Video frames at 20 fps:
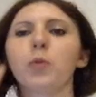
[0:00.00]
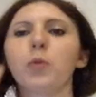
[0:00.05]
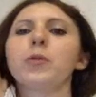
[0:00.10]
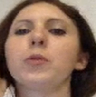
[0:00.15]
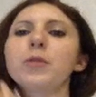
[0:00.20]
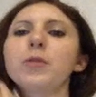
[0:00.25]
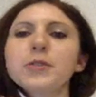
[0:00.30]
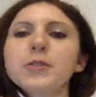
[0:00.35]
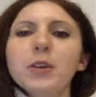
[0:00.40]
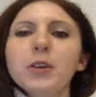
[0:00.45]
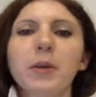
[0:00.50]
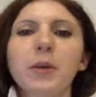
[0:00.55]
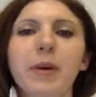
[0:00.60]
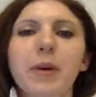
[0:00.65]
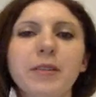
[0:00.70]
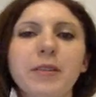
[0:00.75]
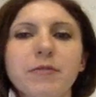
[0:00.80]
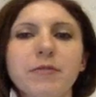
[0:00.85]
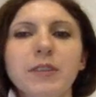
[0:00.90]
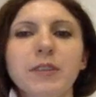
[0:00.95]
we'll talk
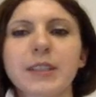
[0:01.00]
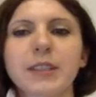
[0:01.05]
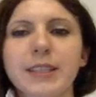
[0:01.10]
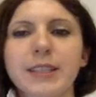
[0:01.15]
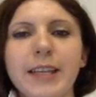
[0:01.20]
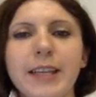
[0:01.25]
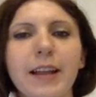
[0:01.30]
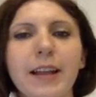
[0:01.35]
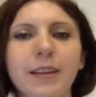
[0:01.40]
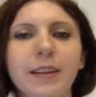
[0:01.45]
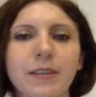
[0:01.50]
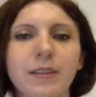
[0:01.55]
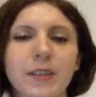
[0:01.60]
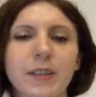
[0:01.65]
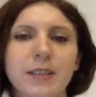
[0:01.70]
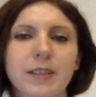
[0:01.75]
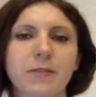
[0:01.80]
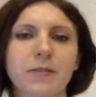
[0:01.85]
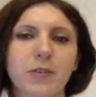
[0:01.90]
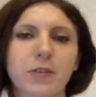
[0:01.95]
about really
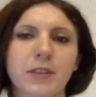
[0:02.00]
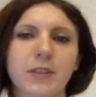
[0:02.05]
salaries for